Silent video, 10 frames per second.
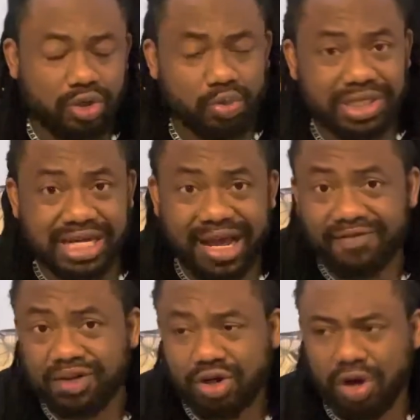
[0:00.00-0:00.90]
which
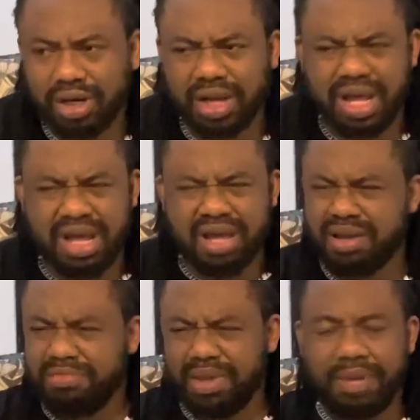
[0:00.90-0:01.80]
I've done
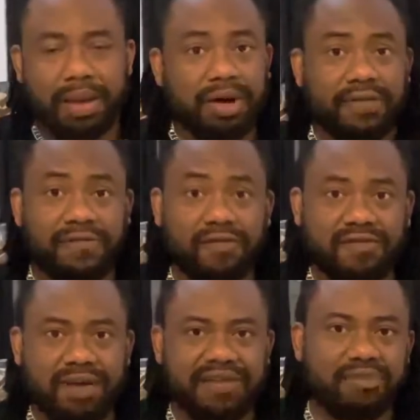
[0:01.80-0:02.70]
maybe about four
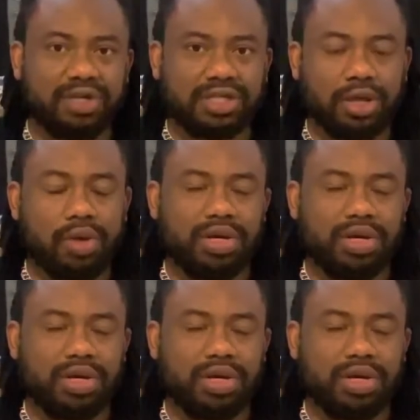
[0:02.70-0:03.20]
five months ago.